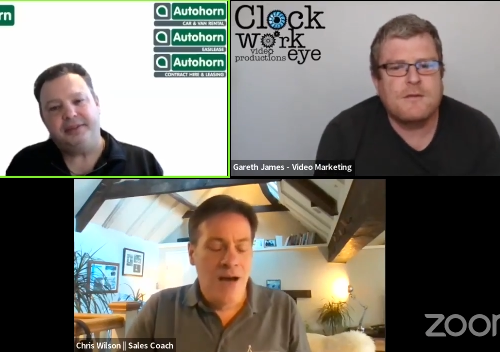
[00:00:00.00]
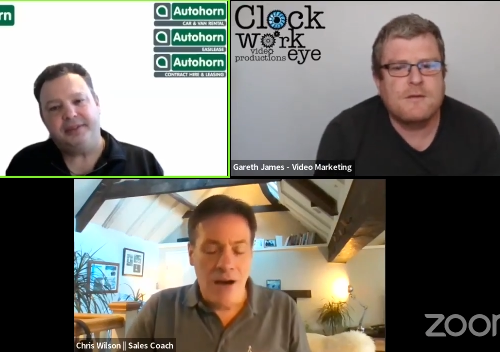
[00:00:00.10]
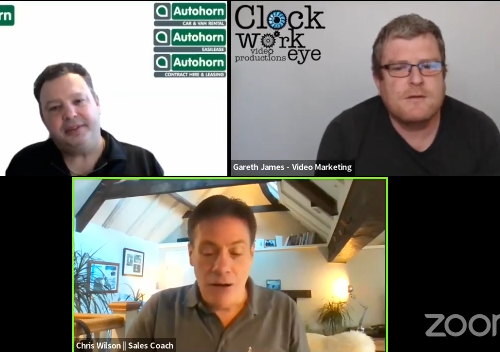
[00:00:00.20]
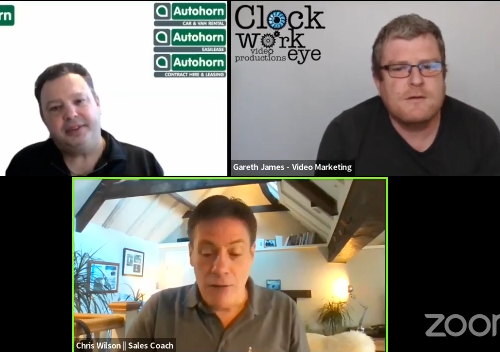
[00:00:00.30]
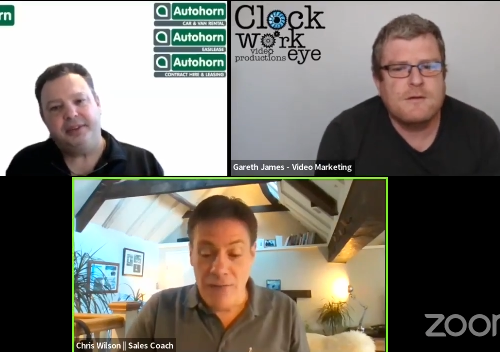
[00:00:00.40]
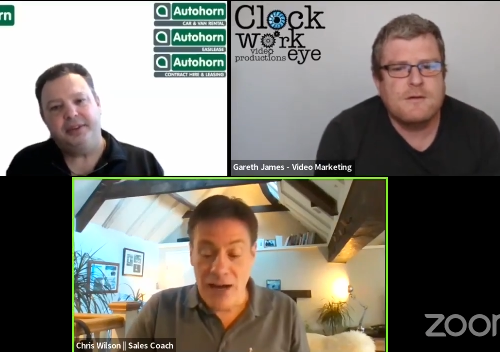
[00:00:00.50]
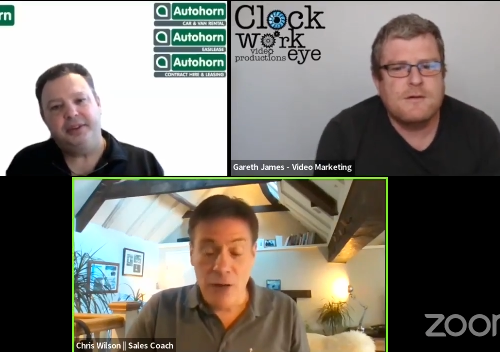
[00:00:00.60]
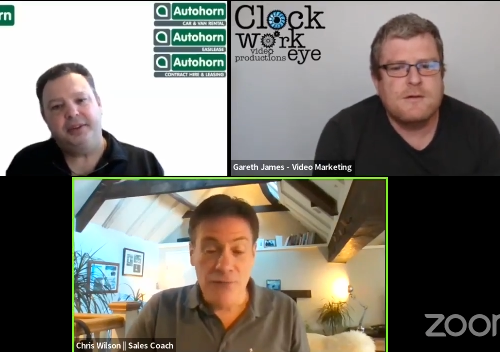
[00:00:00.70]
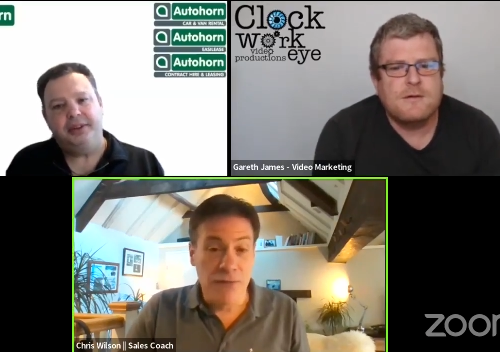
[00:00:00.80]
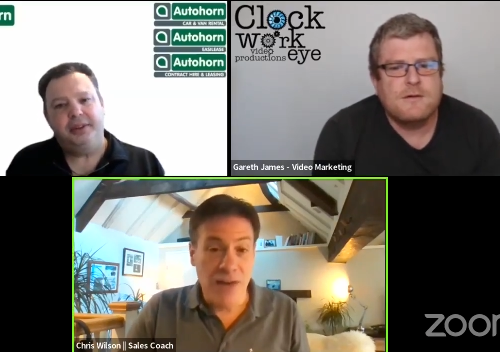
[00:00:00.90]
Speaker 1: Oh,
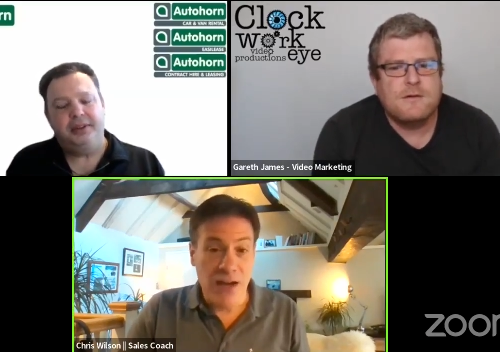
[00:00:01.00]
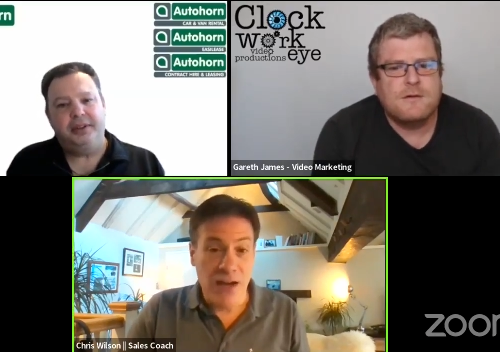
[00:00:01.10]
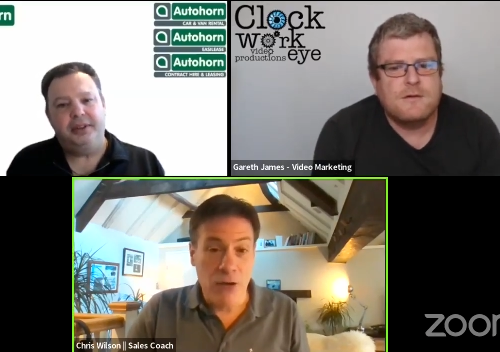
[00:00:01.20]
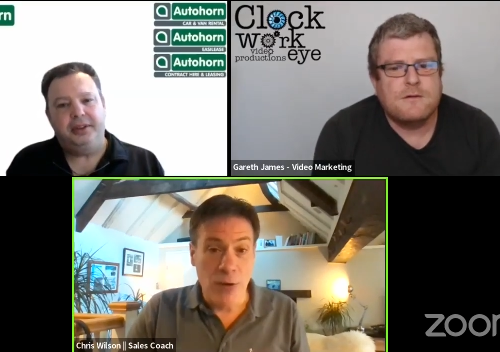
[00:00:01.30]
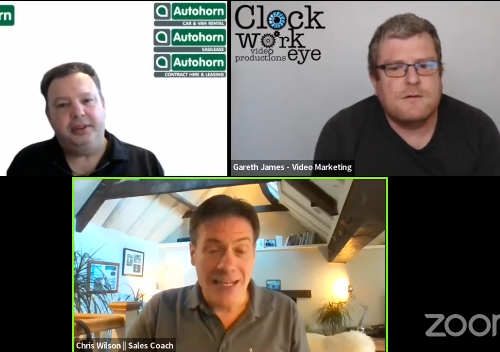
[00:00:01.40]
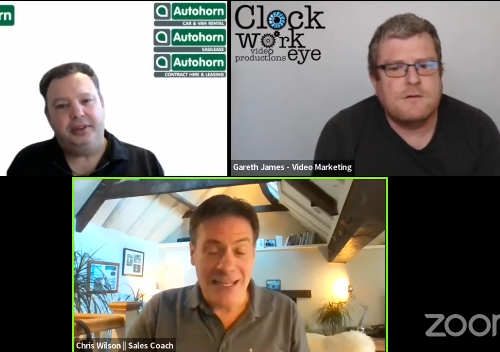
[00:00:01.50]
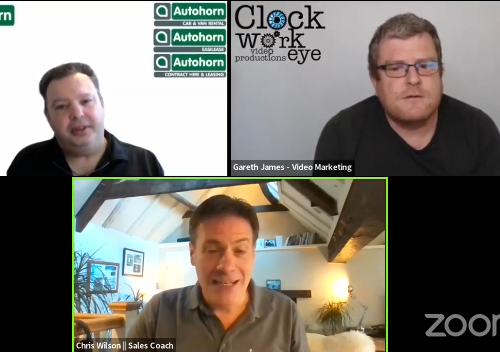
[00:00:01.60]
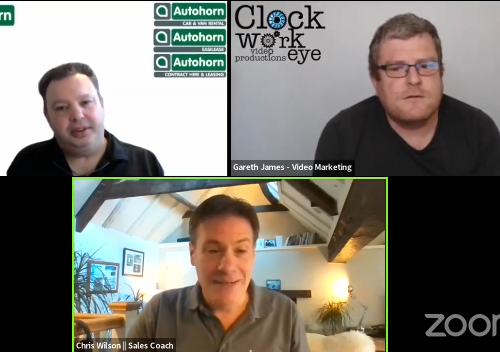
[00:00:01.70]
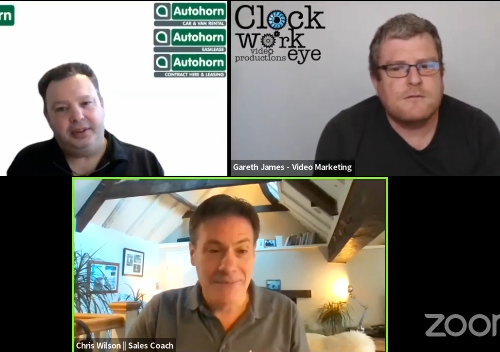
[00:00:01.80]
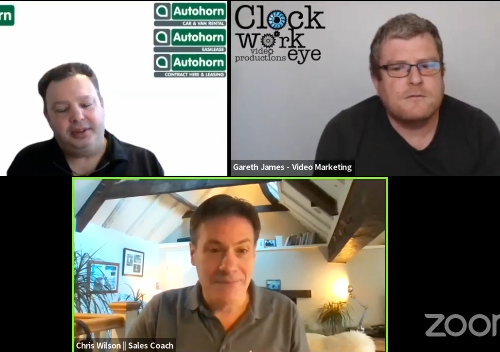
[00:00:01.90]
fail often, fail quickly,
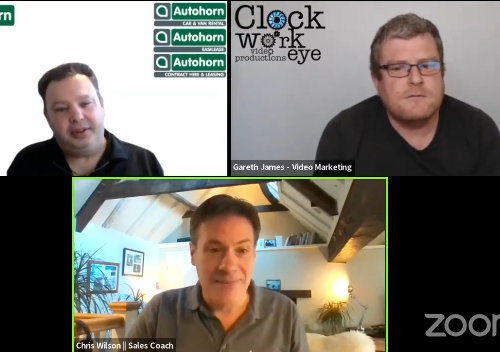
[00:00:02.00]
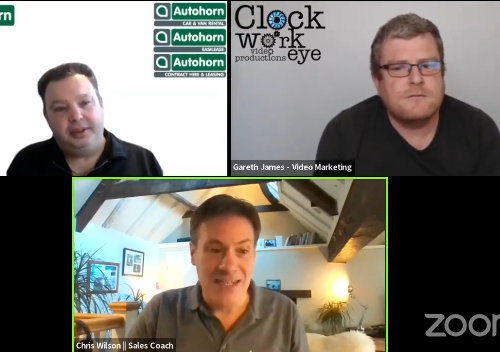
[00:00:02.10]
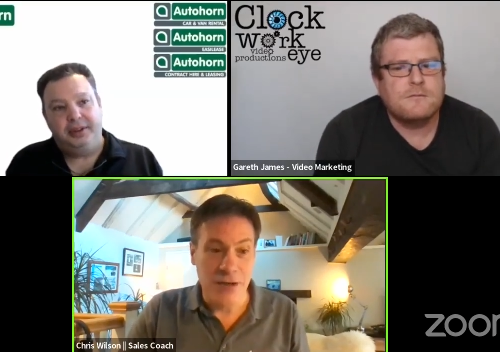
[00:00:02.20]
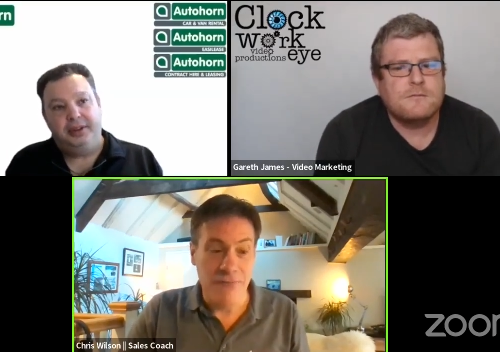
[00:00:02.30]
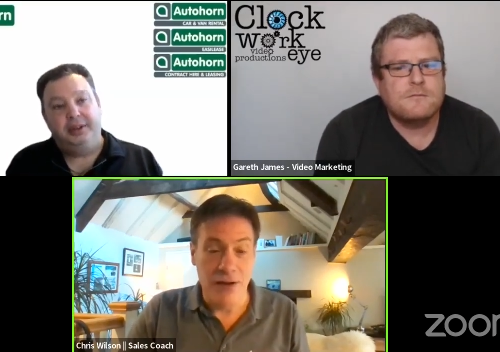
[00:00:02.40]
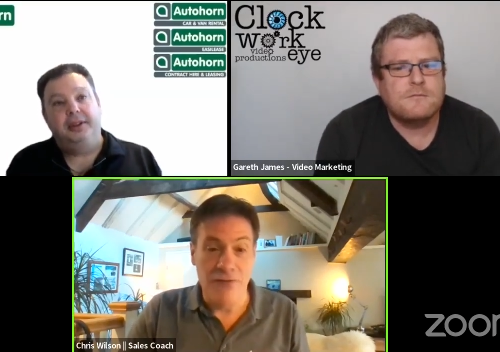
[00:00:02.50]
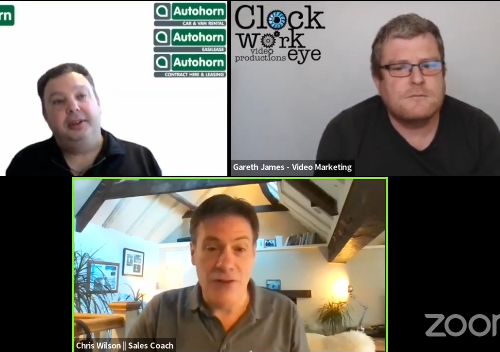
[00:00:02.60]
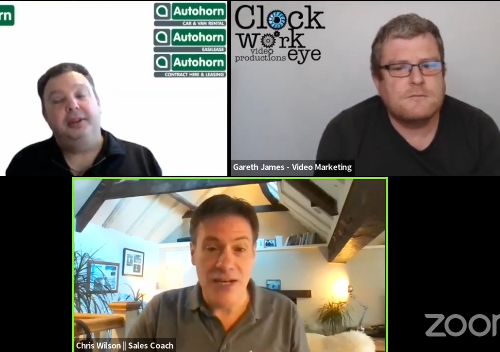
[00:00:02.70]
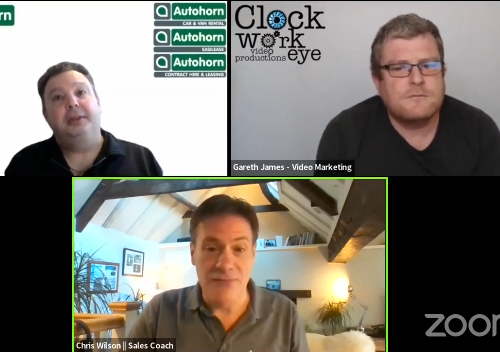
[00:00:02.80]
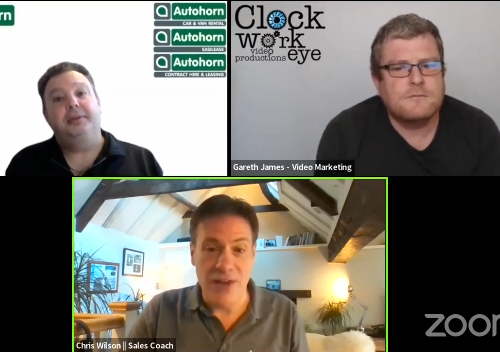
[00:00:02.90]
and don't feel
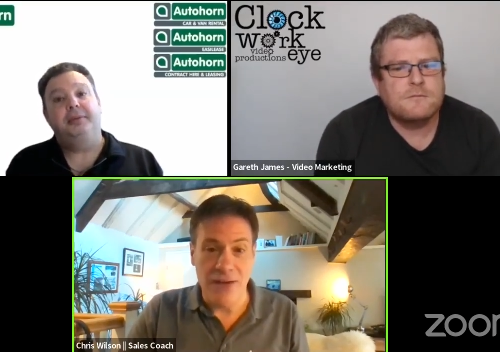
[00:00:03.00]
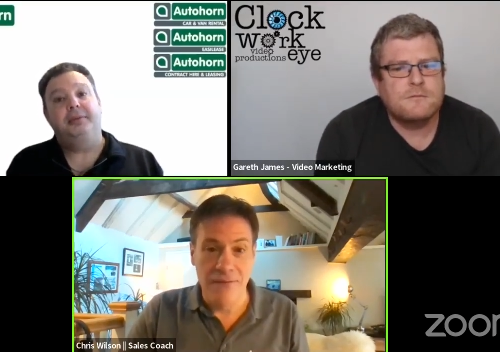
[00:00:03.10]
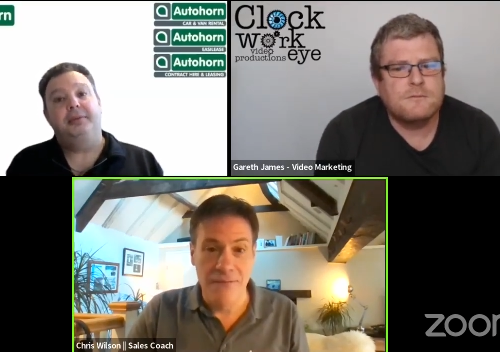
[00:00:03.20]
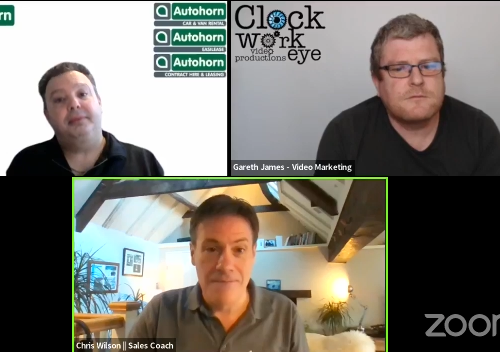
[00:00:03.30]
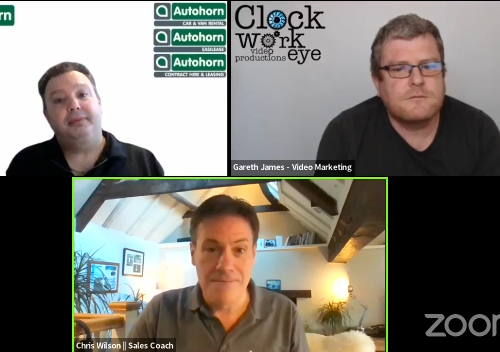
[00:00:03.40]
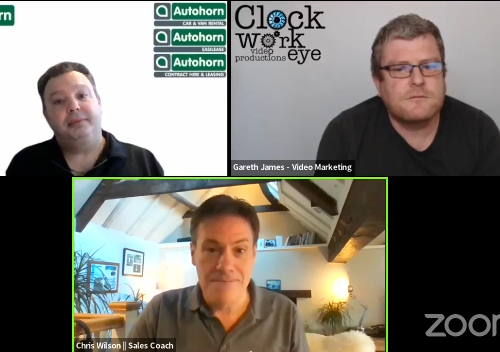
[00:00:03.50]
afraid to fail.